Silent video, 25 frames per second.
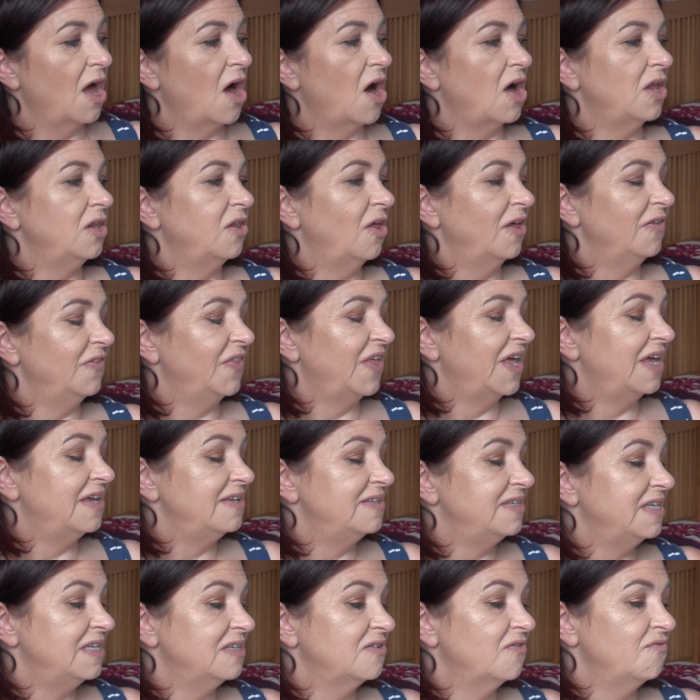I like
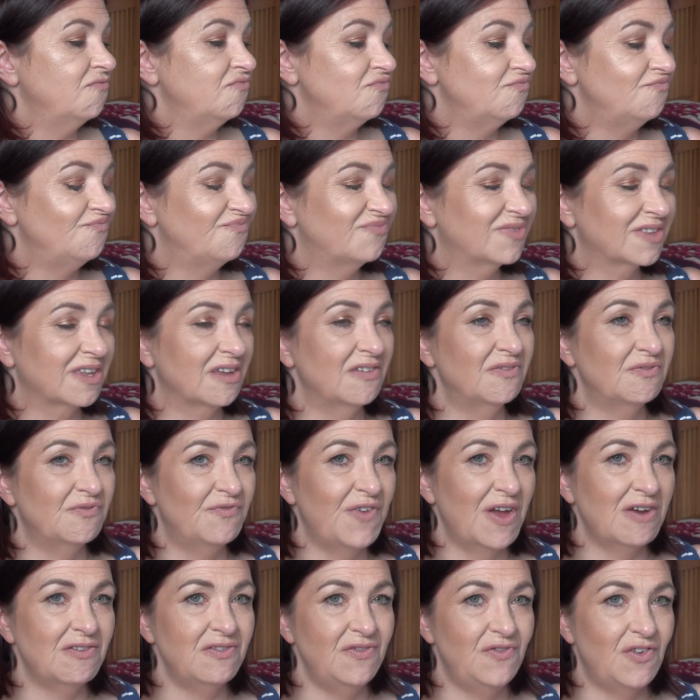these are
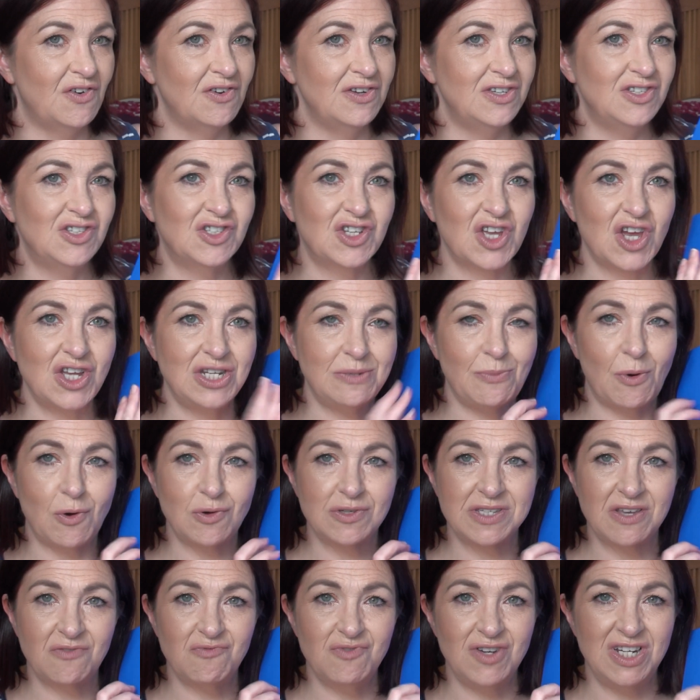very, very sturdy
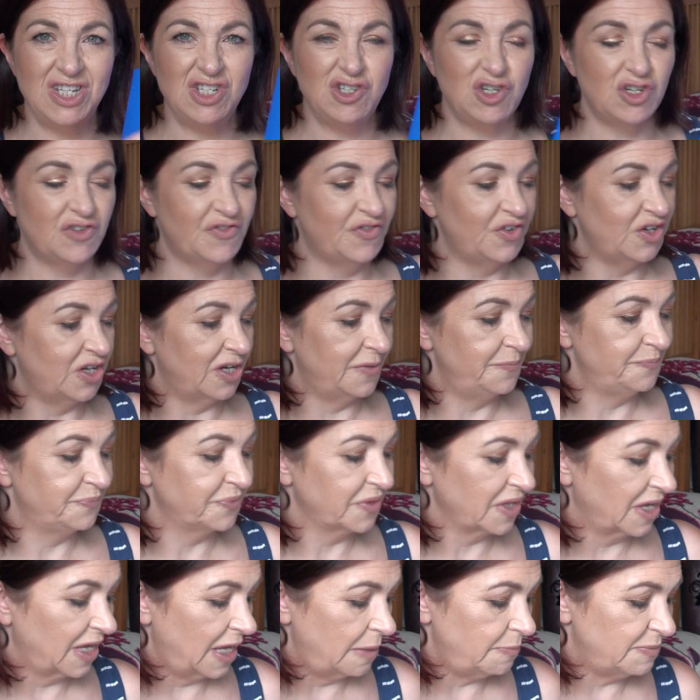box. They're really good for
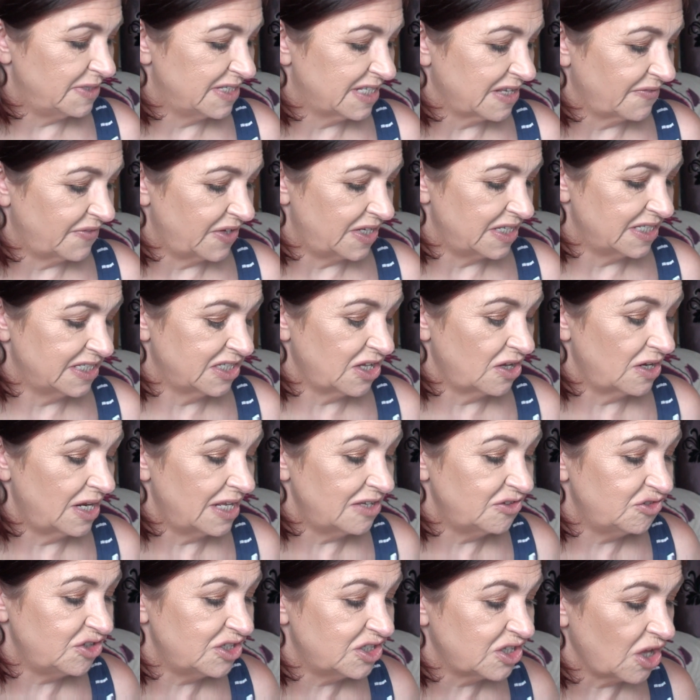keeping stuff in. So
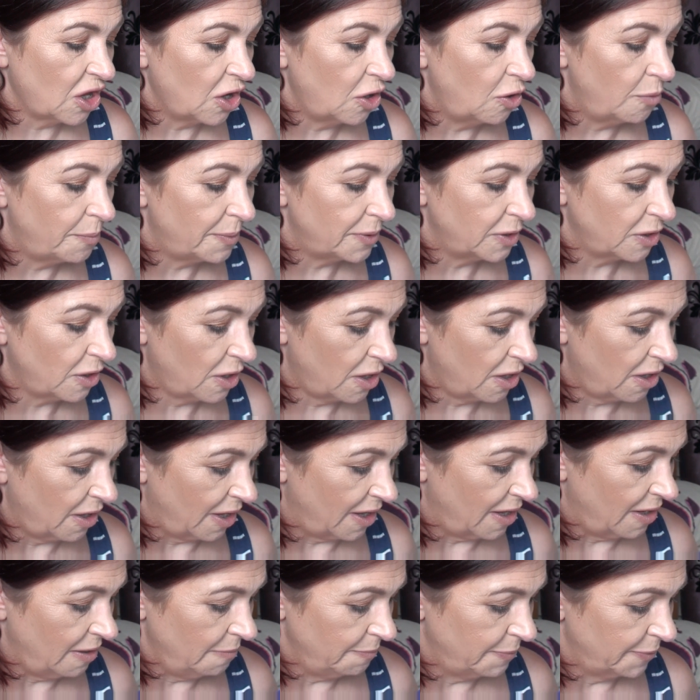let's just open her
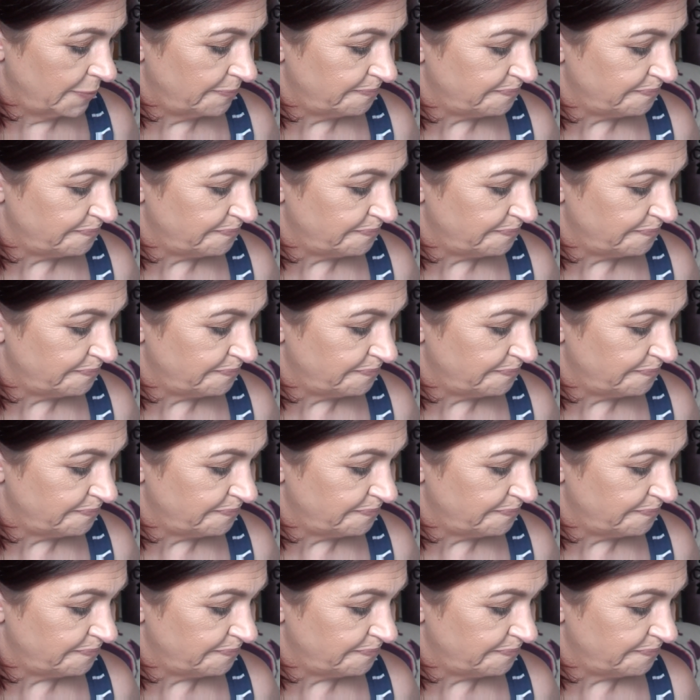up.